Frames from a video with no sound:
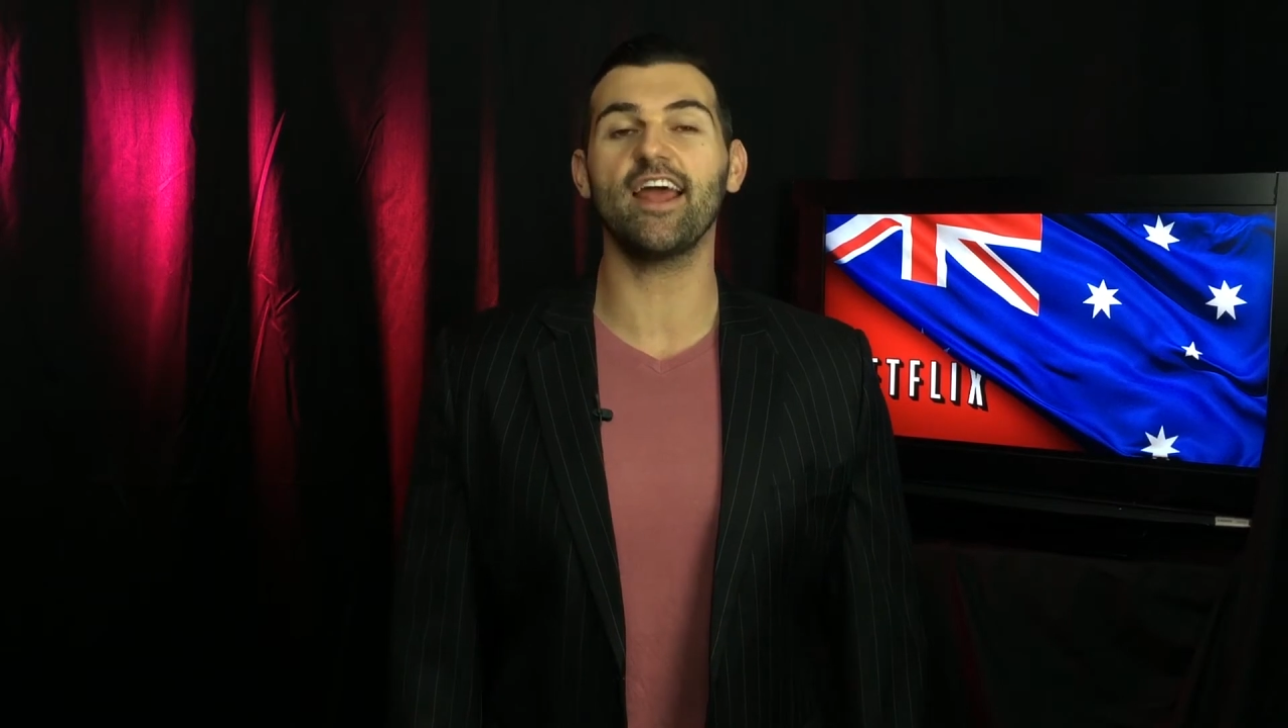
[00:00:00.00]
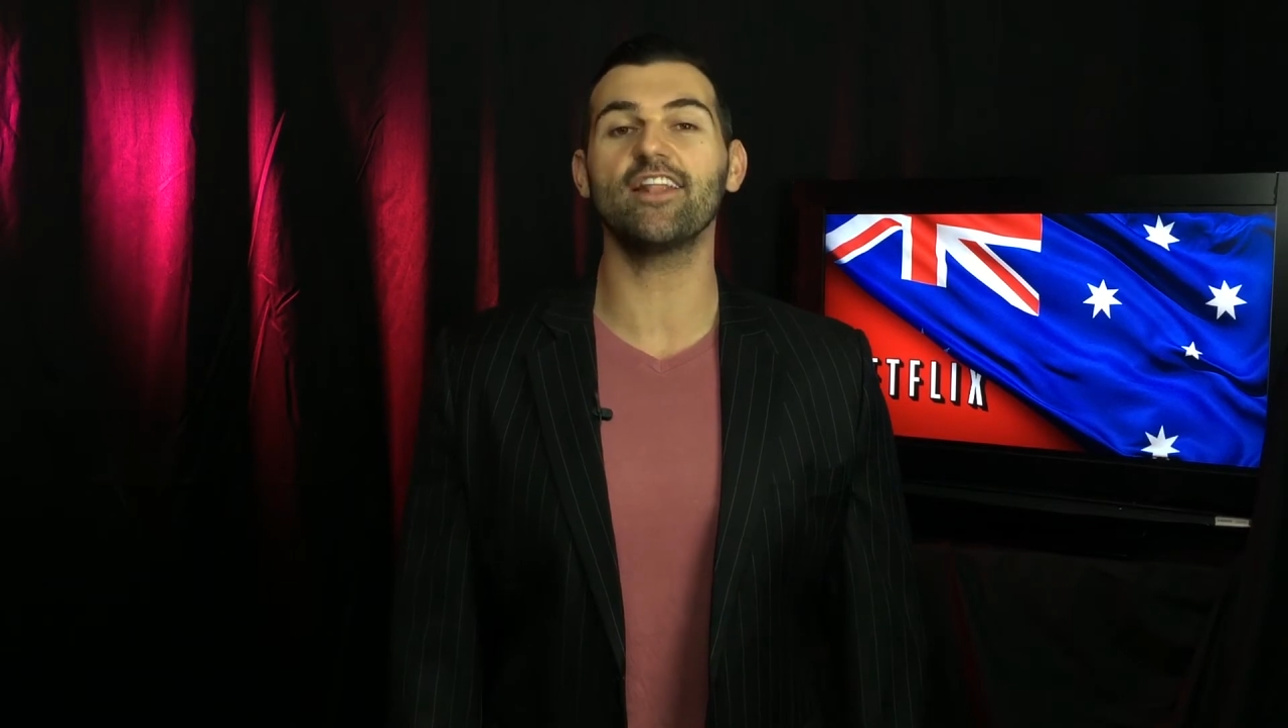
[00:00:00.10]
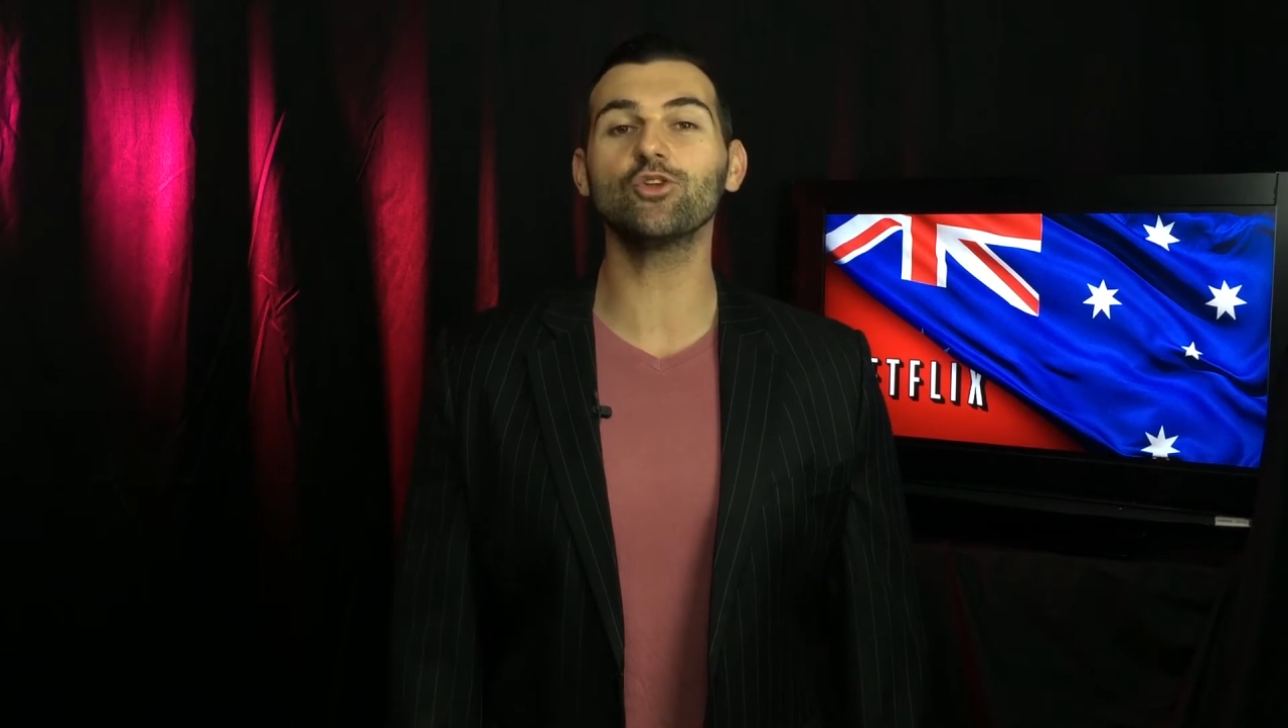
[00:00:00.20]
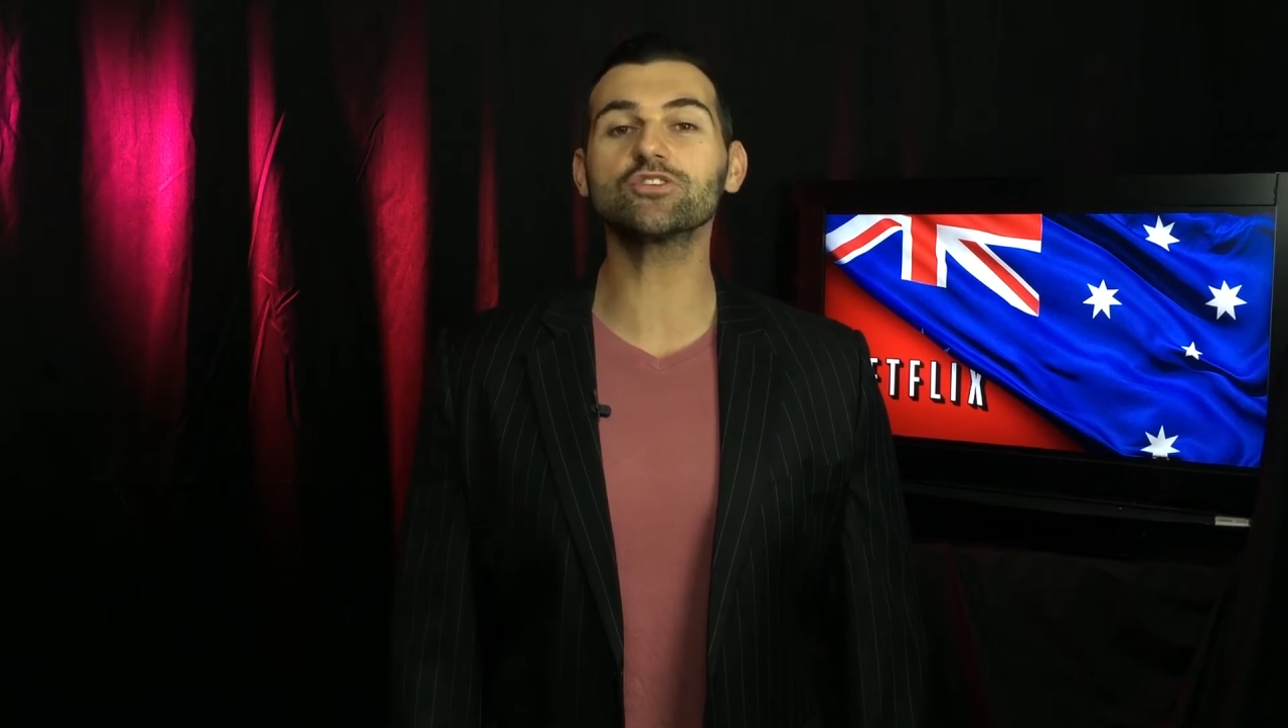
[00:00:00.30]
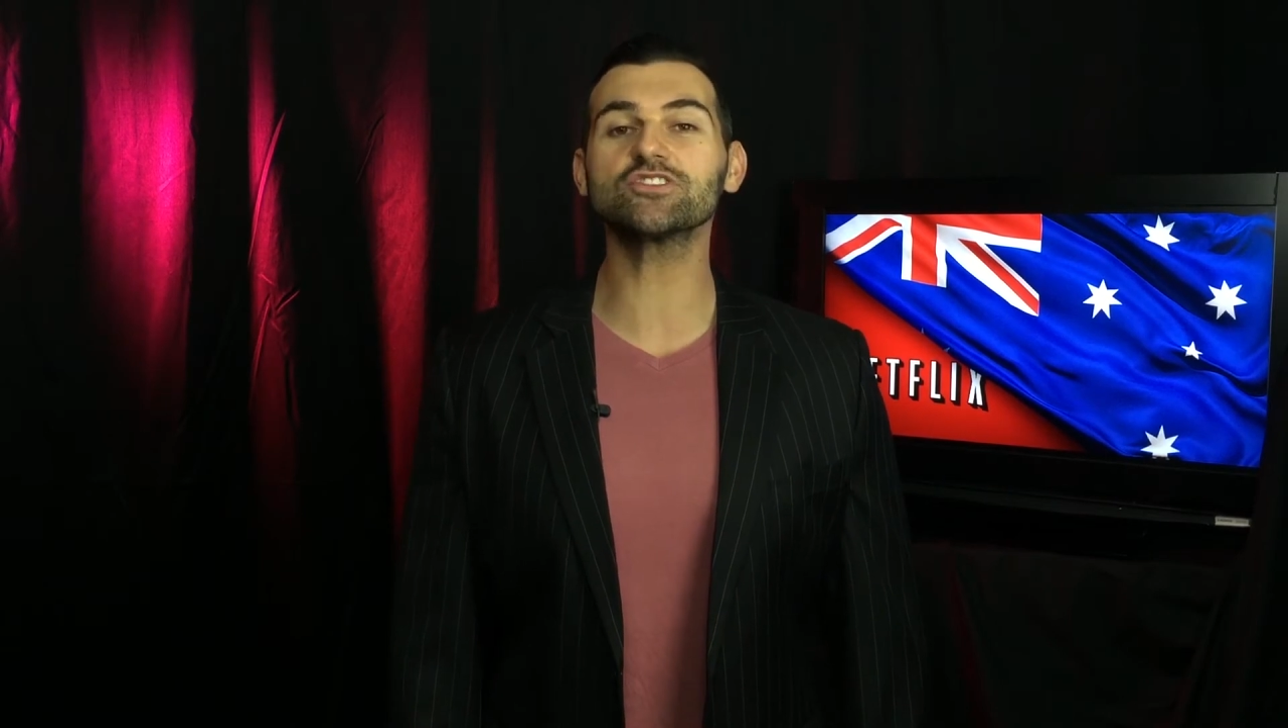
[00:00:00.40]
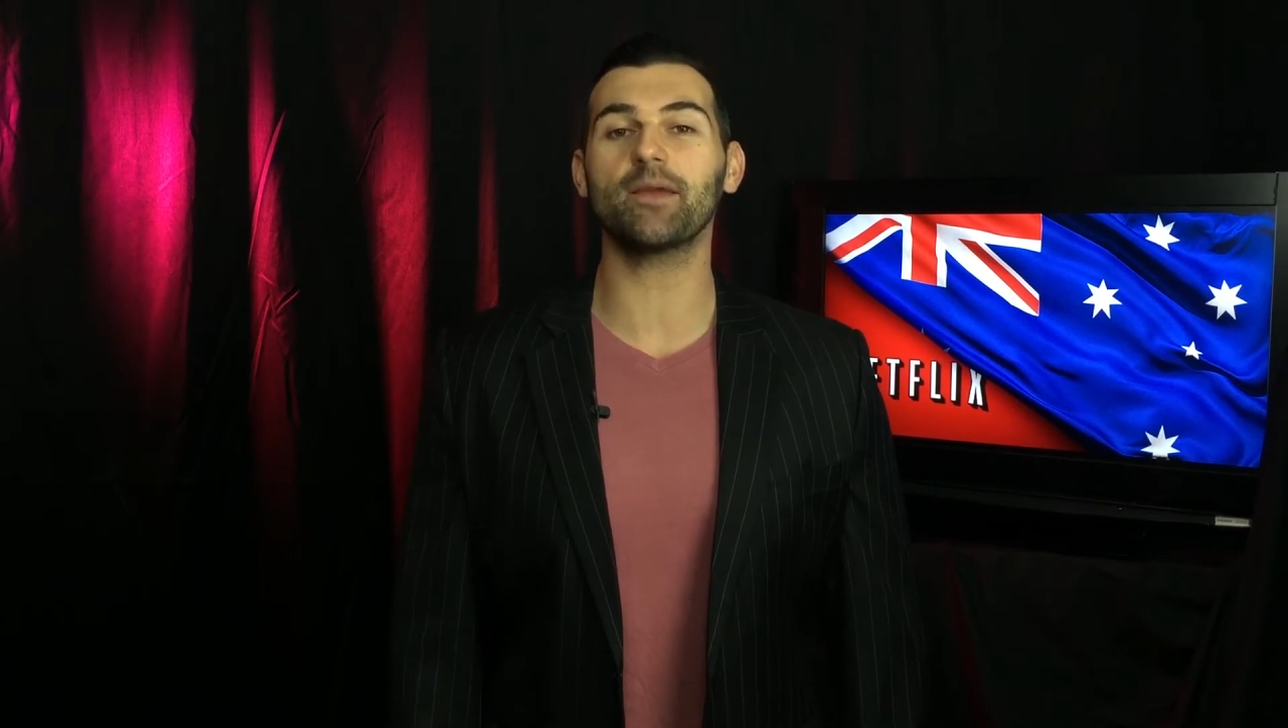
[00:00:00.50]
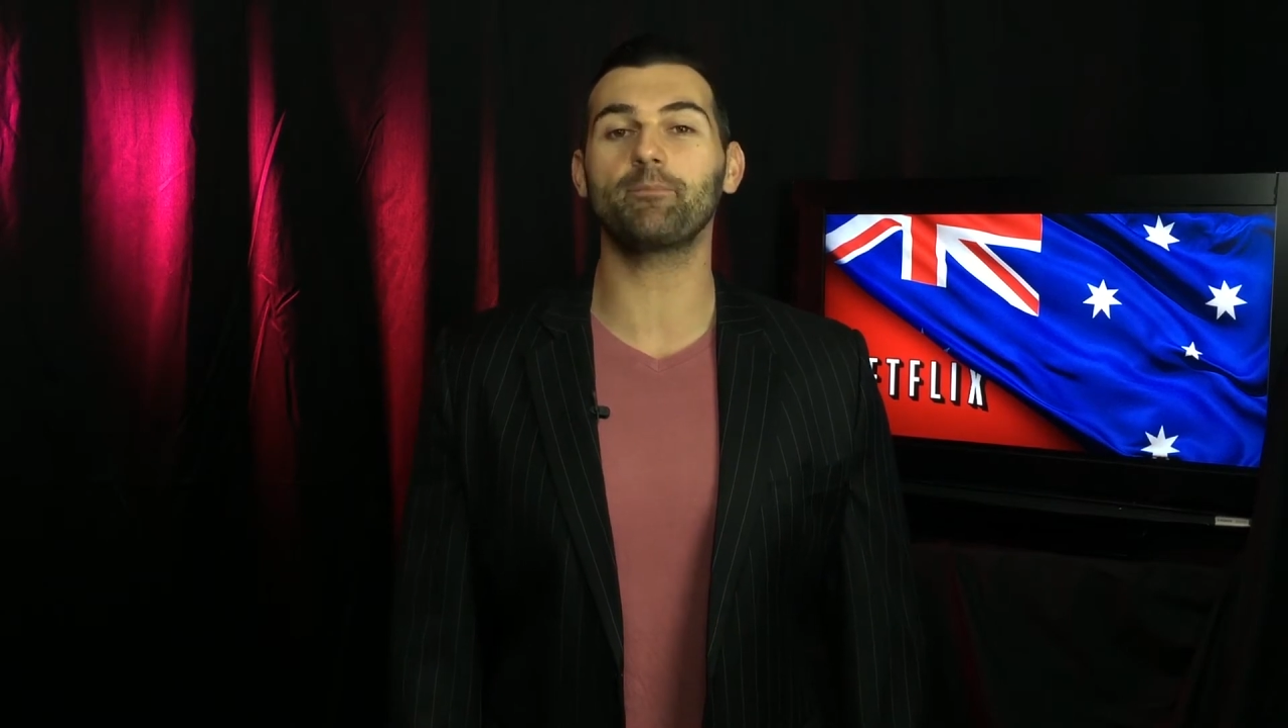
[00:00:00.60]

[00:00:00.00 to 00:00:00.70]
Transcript: it looks like